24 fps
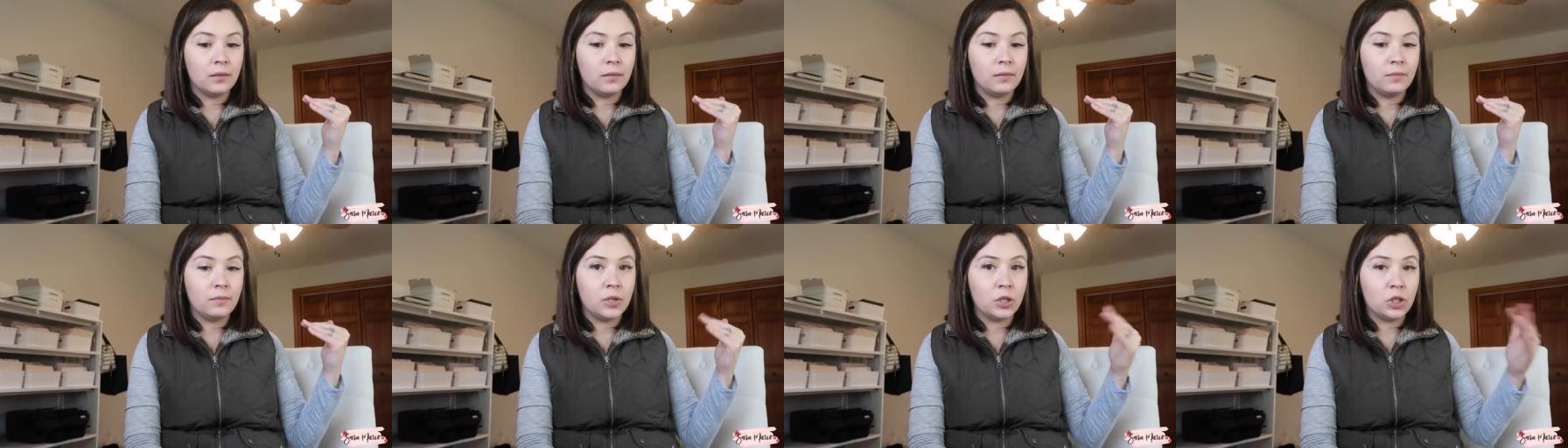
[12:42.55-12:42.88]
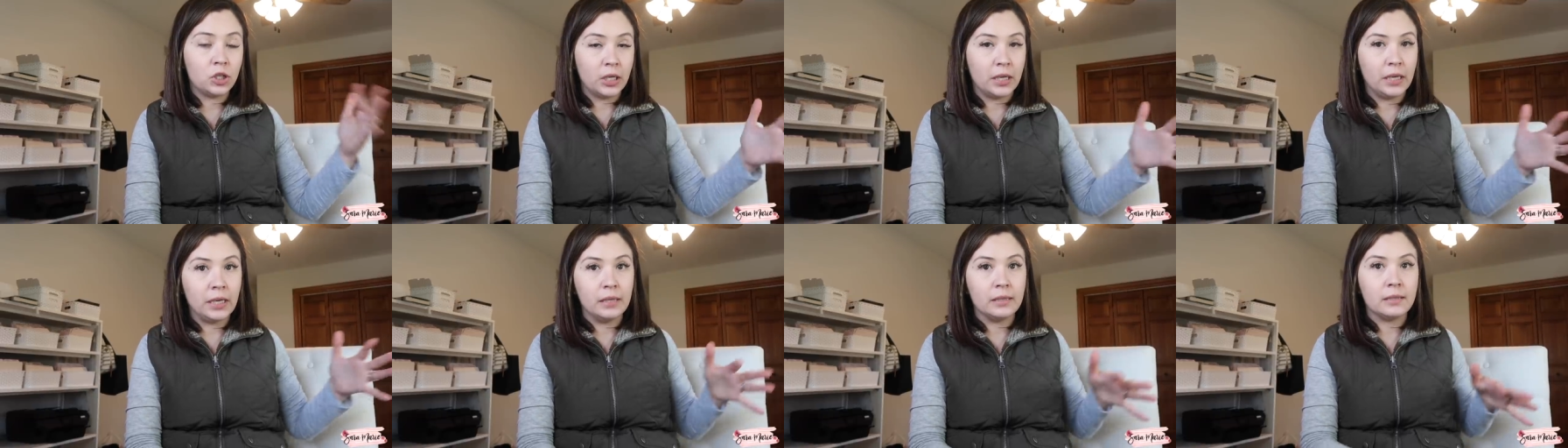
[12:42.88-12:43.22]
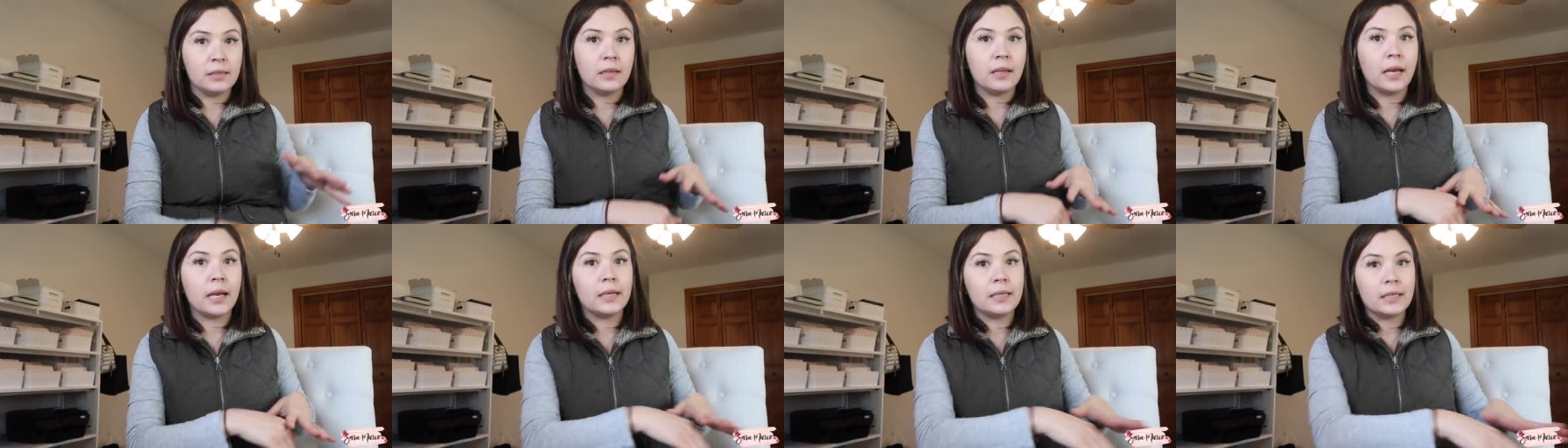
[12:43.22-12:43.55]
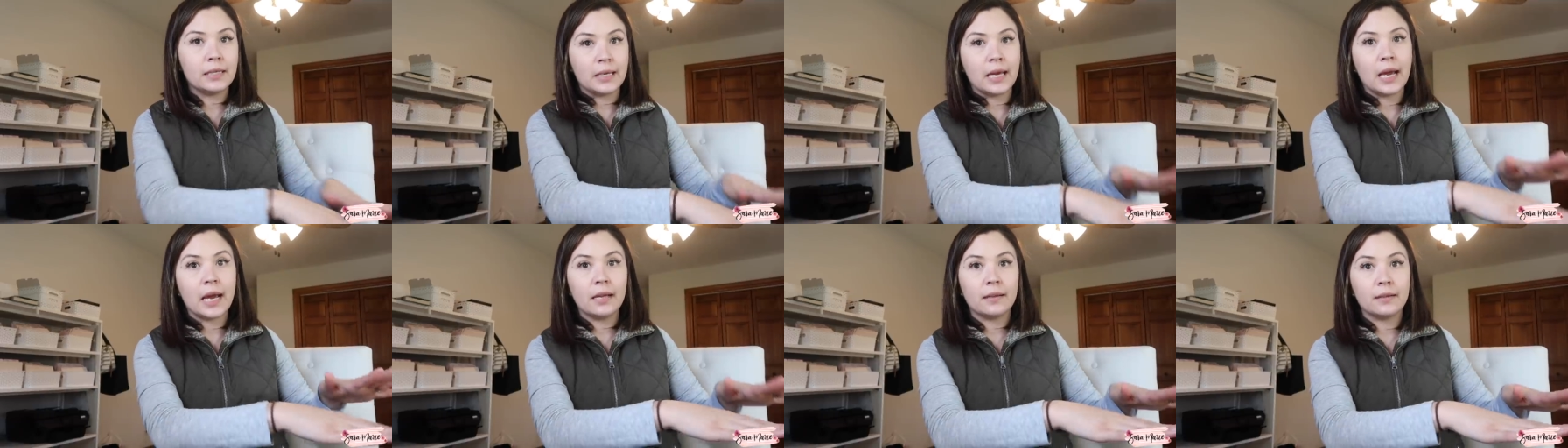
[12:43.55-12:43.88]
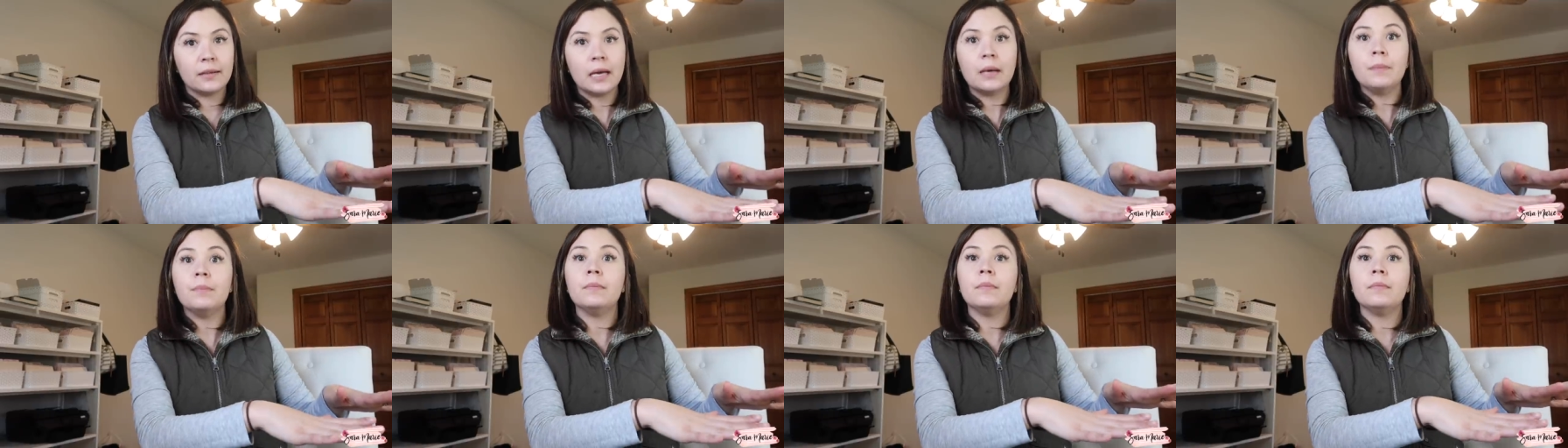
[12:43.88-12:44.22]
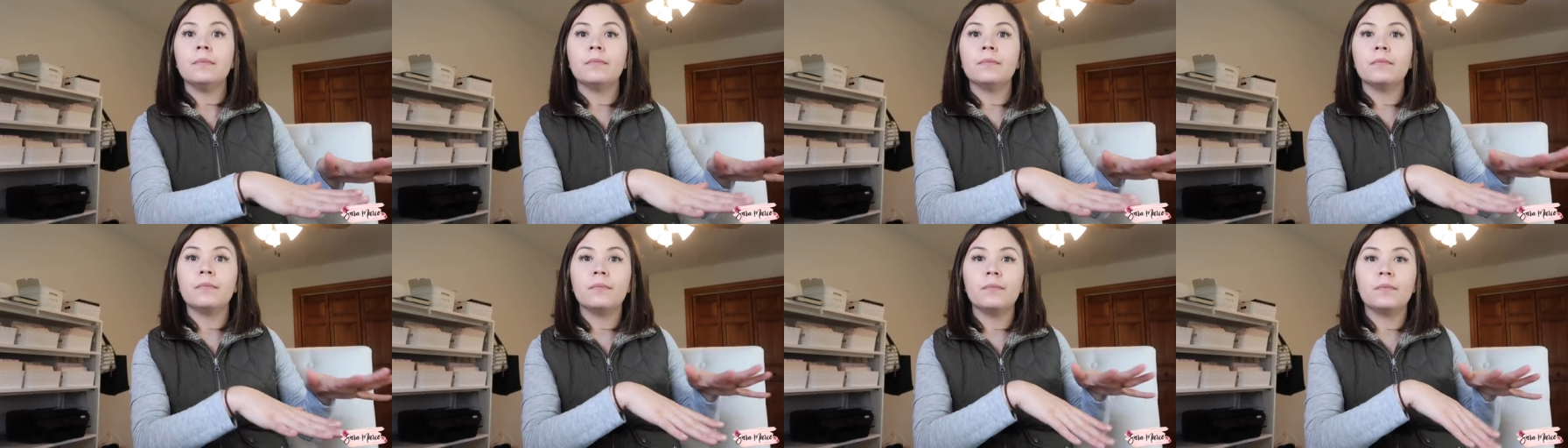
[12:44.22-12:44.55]
machines and like to get
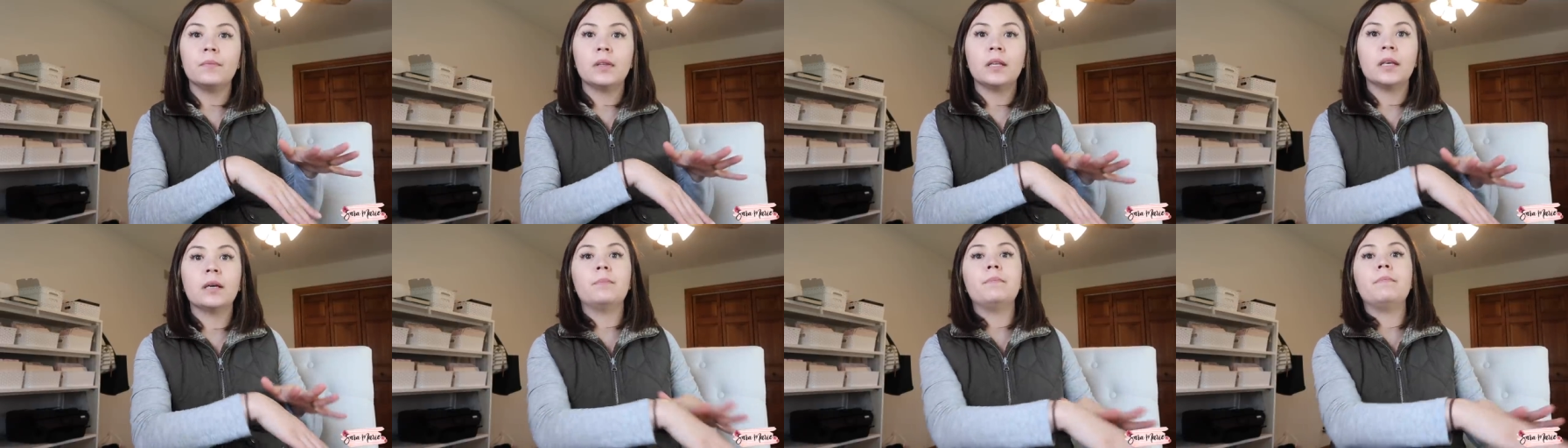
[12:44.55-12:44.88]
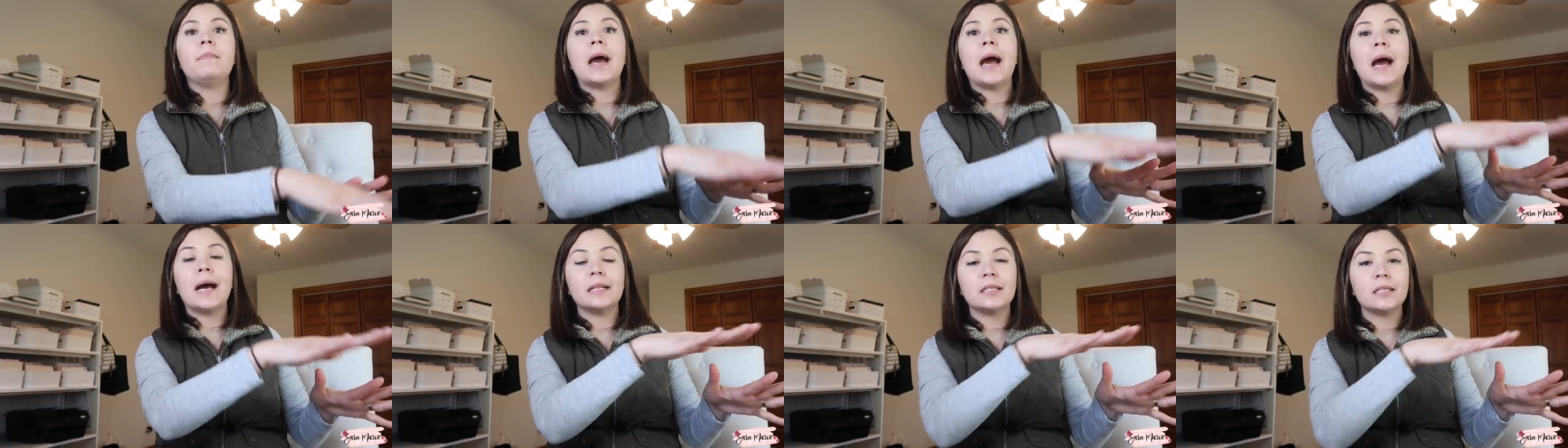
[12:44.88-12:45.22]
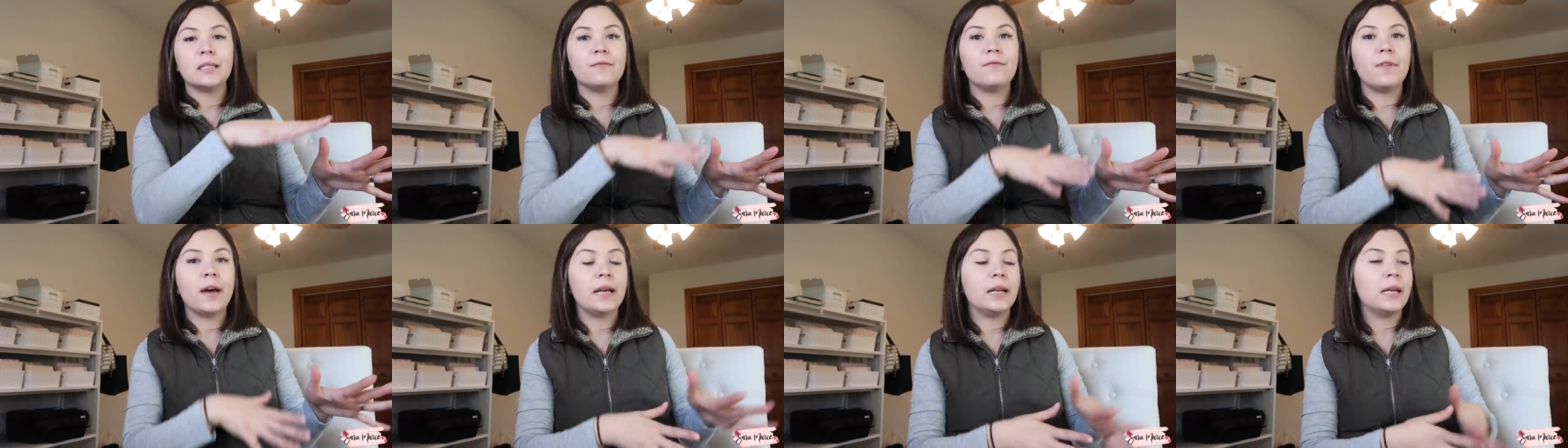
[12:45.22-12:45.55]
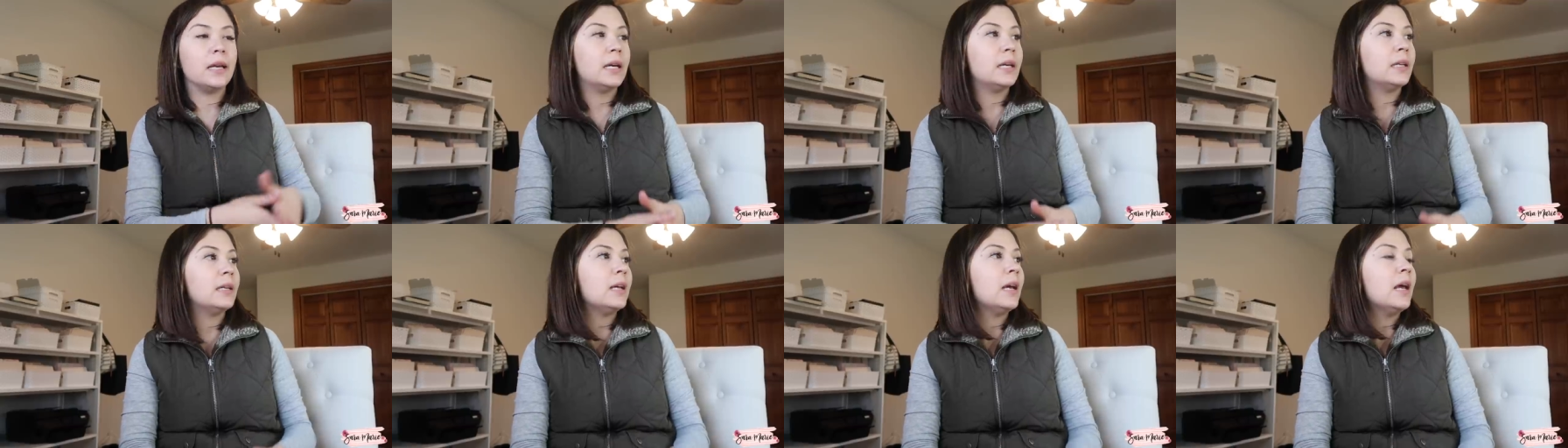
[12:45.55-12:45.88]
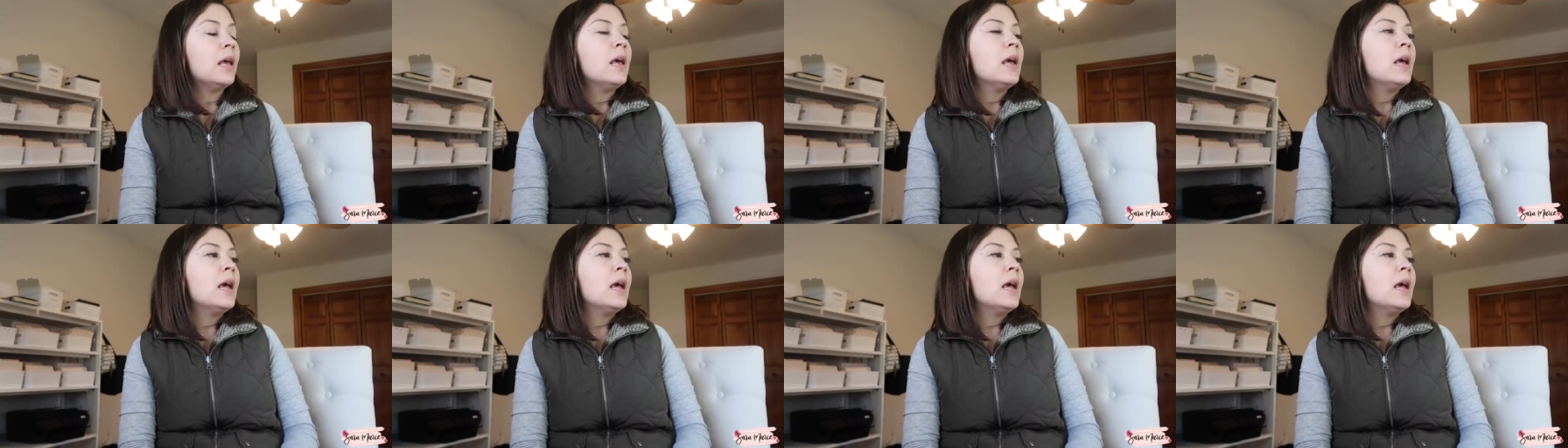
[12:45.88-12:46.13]
them the mats fed in